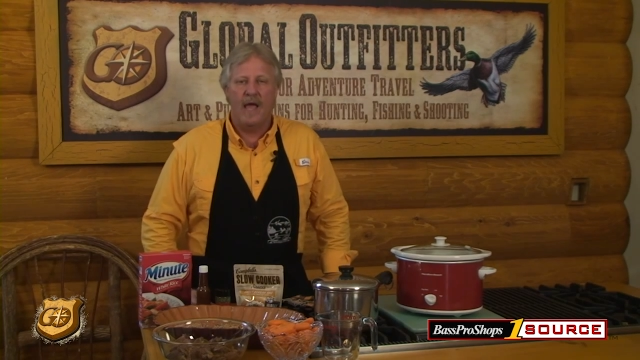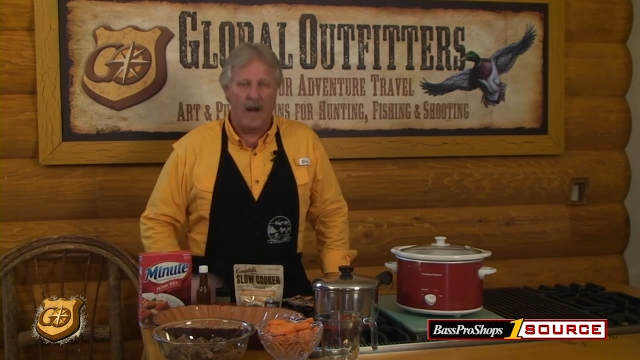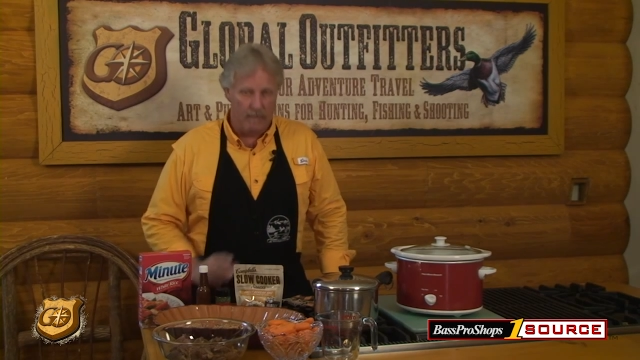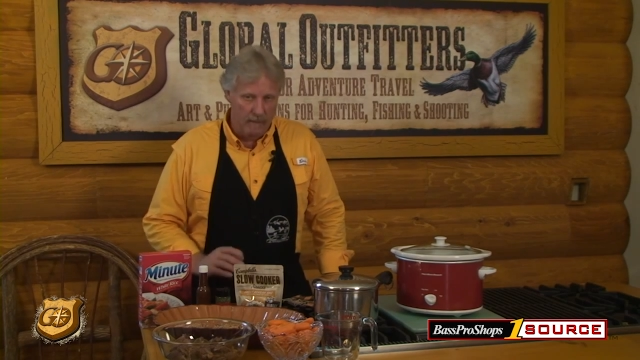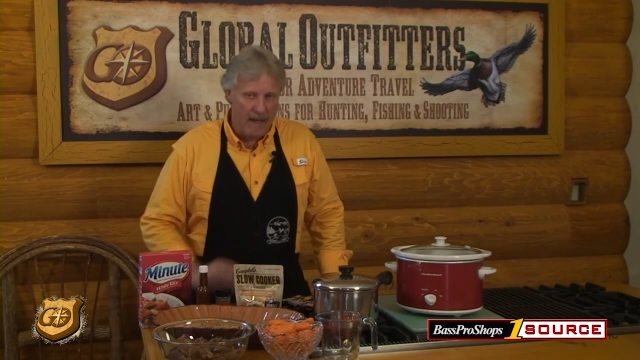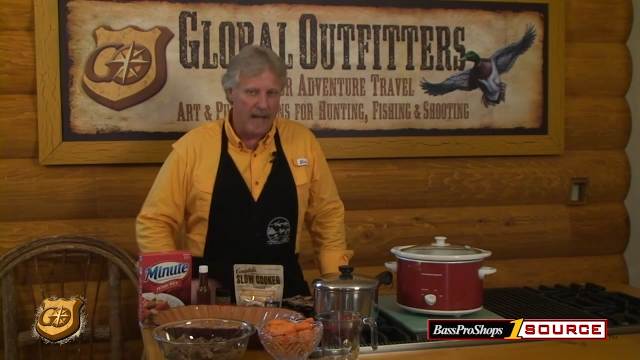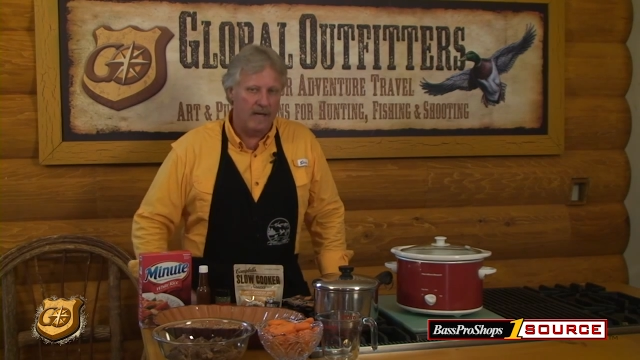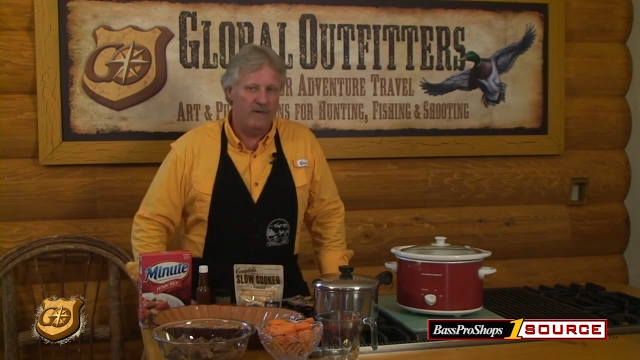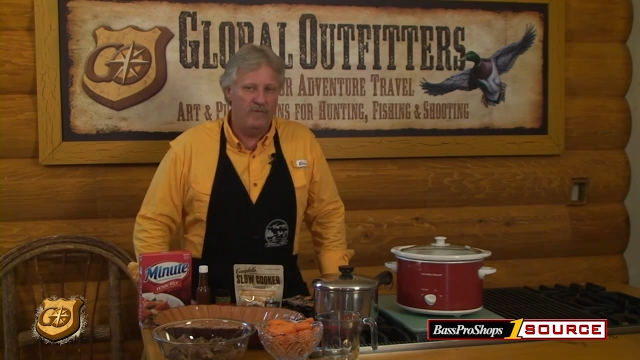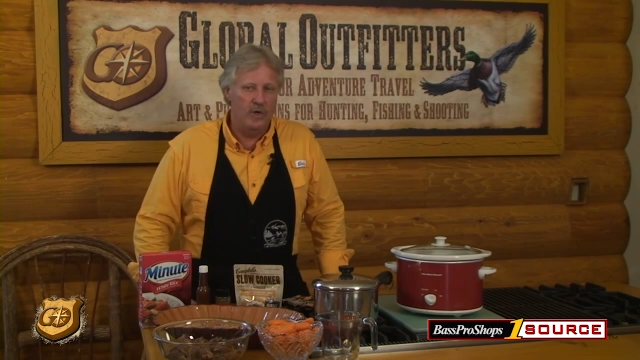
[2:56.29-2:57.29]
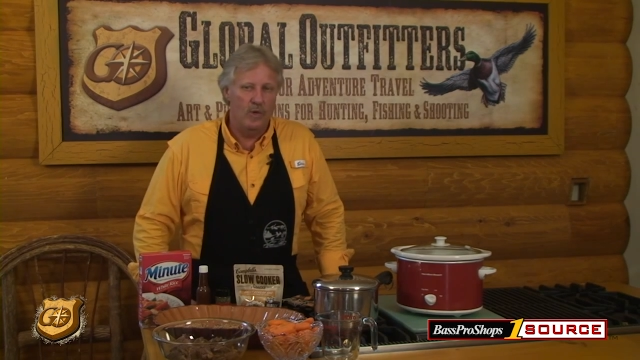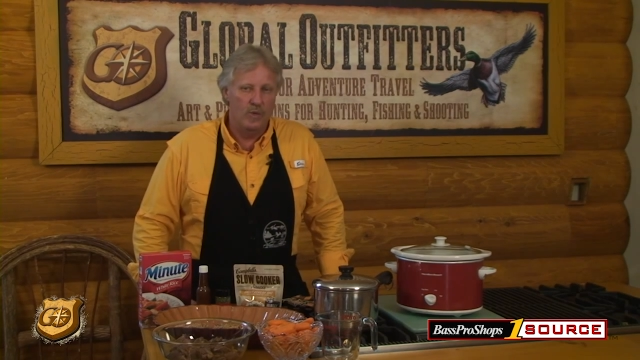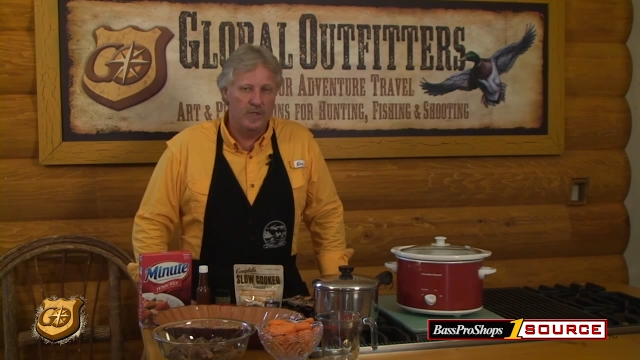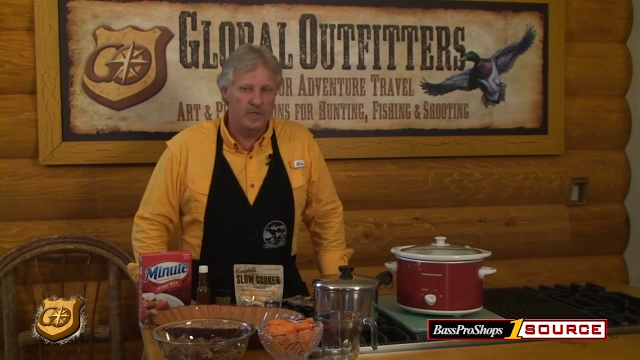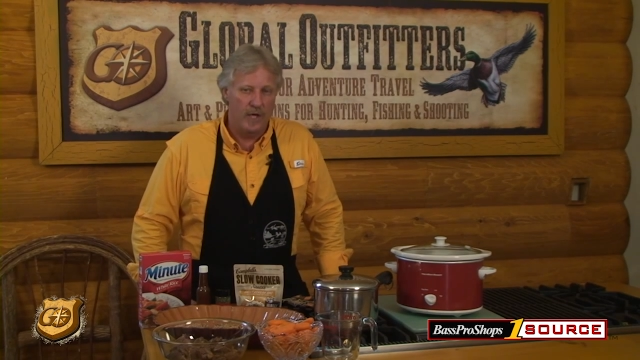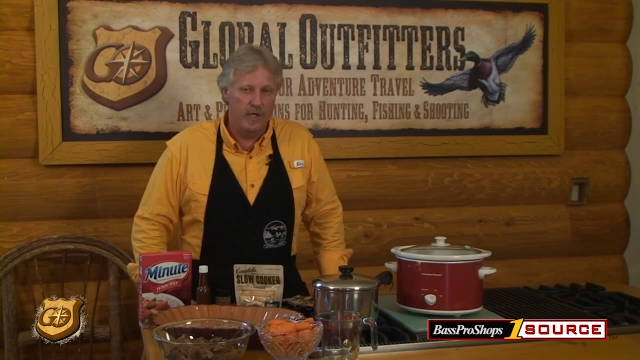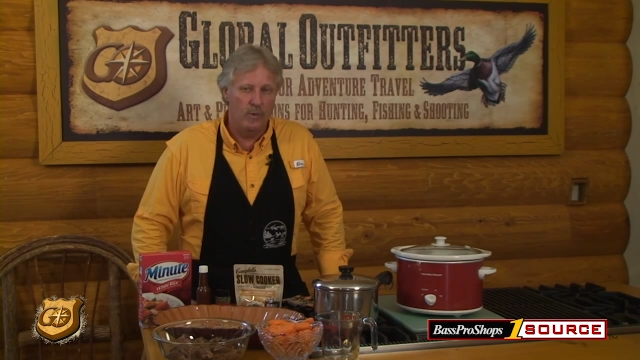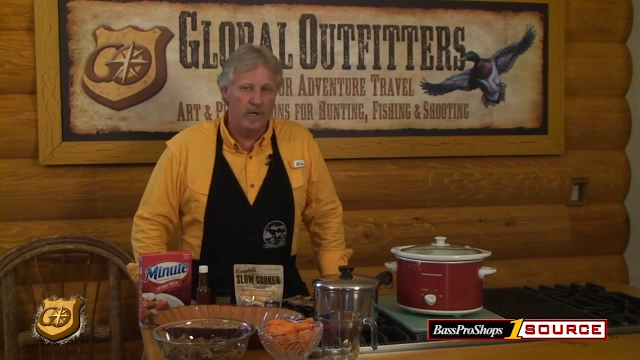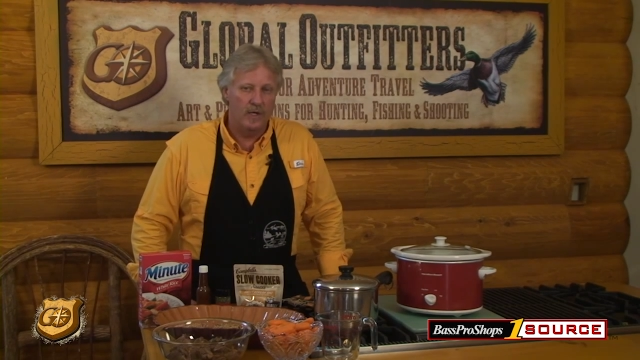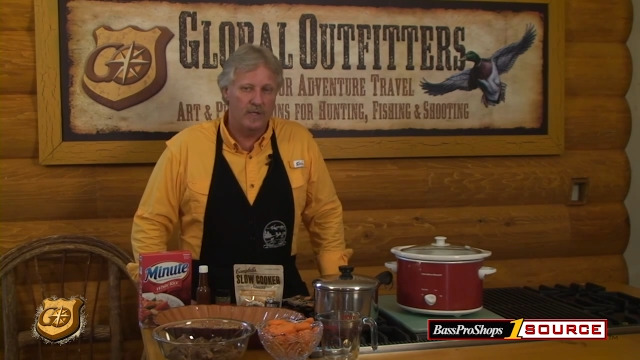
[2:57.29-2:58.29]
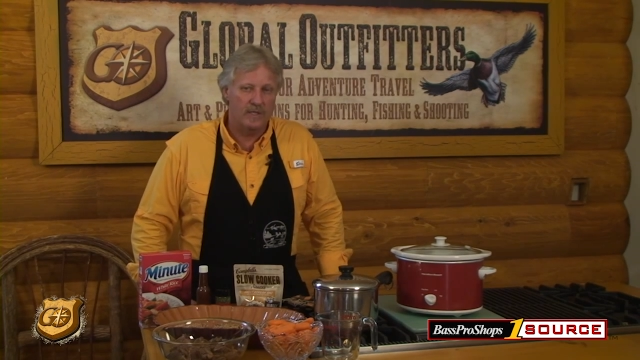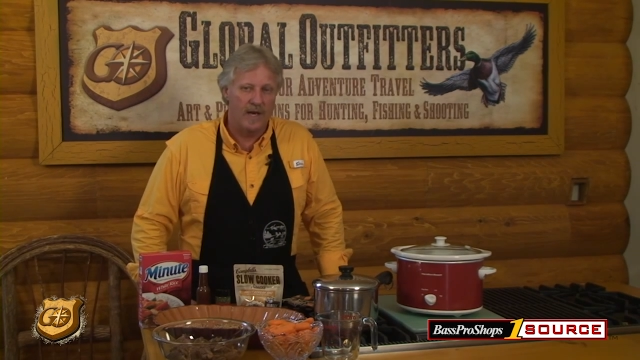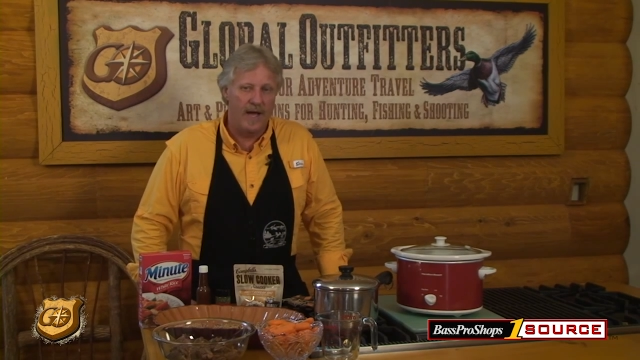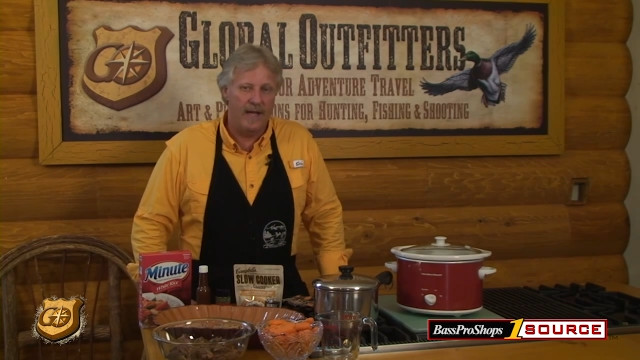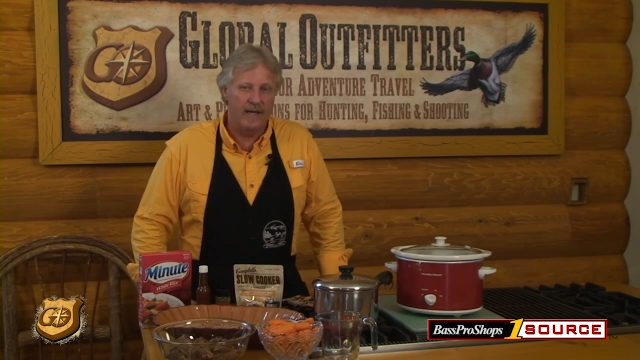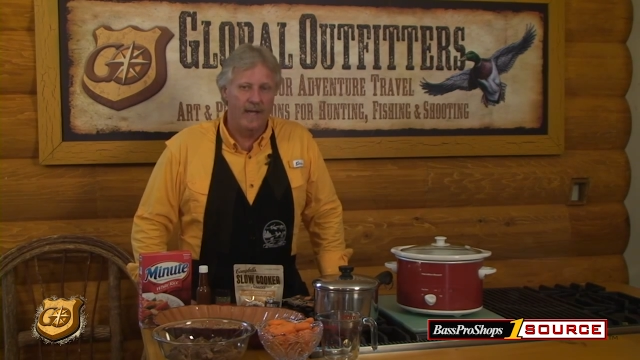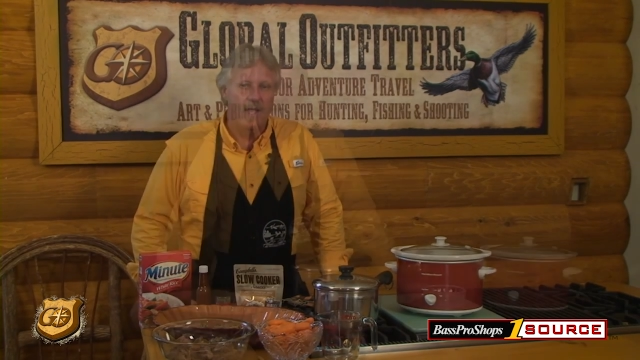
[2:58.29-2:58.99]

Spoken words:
and I'll be back in a few, and we'll show you what it looks like.